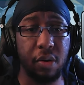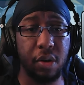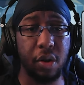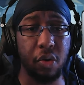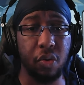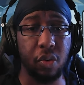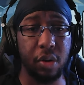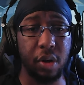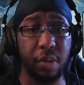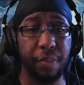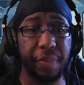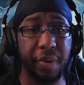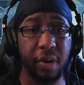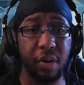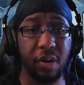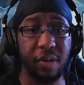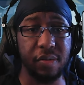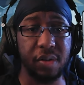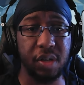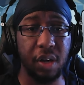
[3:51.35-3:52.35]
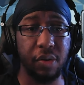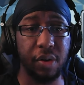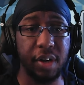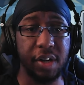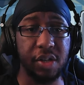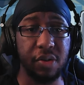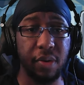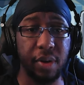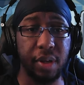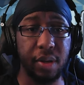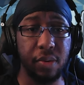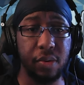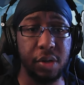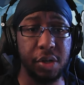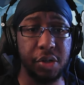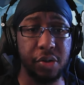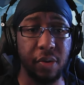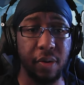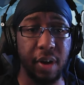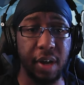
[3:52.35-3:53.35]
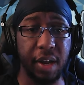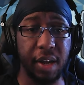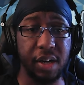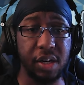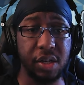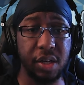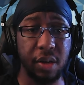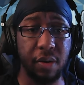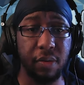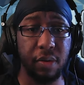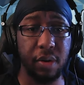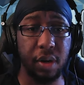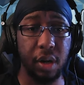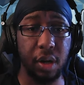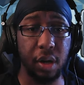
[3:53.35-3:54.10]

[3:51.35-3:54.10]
The cooldown period of secret Easter egg, huge Easter egg, and secret